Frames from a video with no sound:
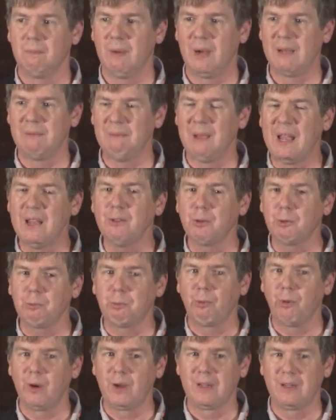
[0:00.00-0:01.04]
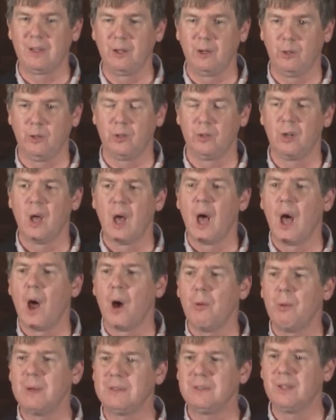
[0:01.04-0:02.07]
major point here,
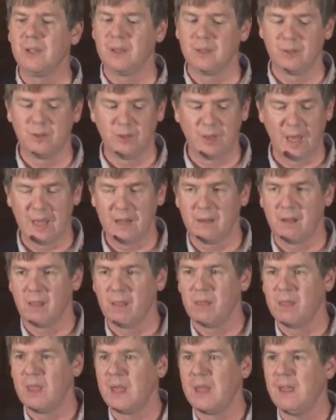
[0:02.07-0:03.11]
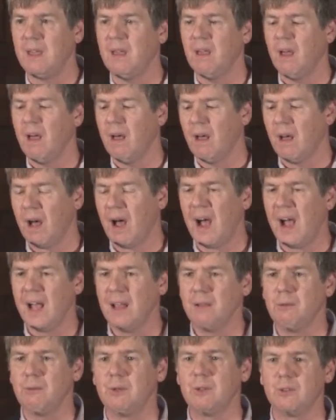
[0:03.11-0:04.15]
which is that the
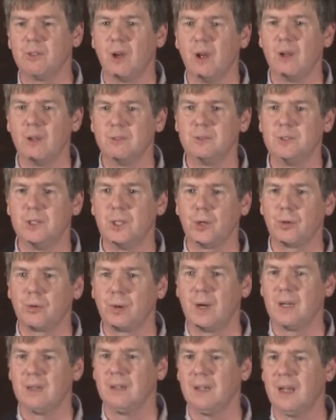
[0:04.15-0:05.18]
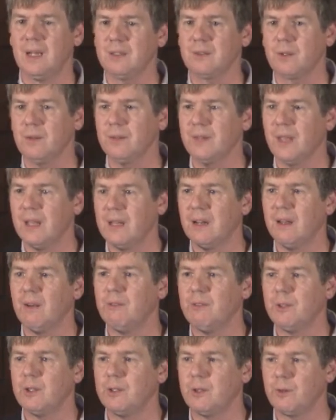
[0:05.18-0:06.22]
highly resolved geochronological data
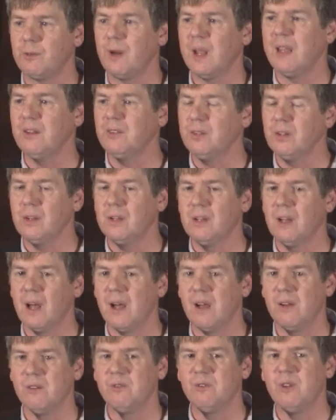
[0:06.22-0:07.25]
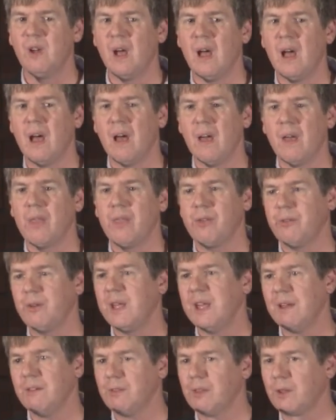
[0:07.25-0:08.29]
of the duration of
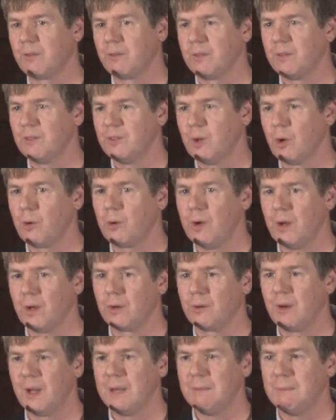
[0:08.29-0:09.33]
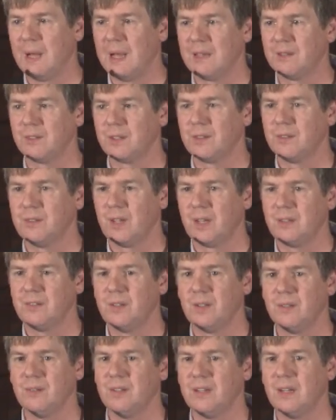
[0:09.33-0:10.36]
3 of the so-called great mass
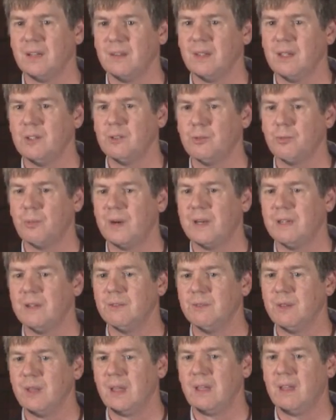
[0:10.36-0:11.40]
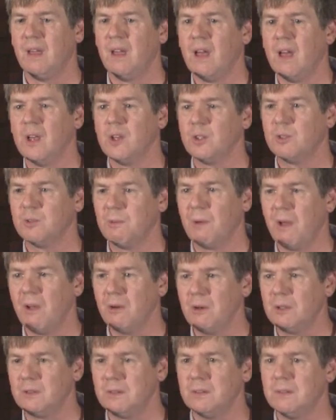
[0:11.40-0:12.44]
extinctions and at least one of the
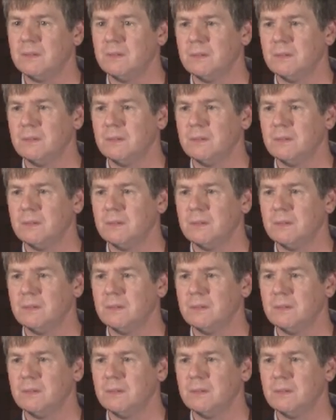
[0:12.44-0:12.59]
smaller